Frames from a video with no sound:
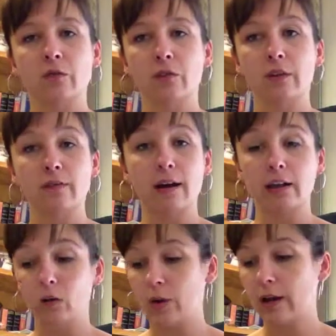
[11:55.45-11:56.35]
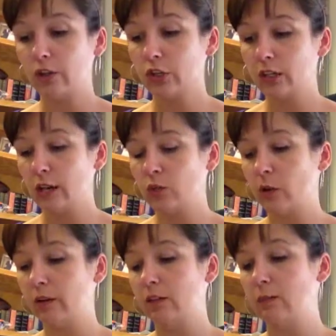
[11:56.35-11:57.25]
for the evacuation, as
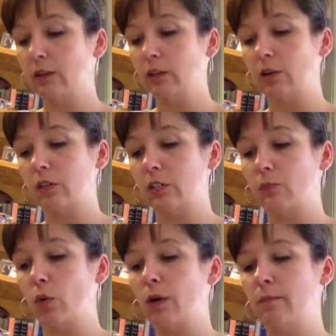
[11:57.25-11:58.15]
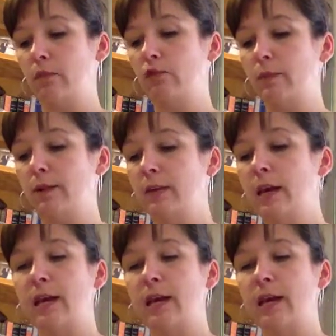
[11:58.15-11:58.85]
well as military support movement.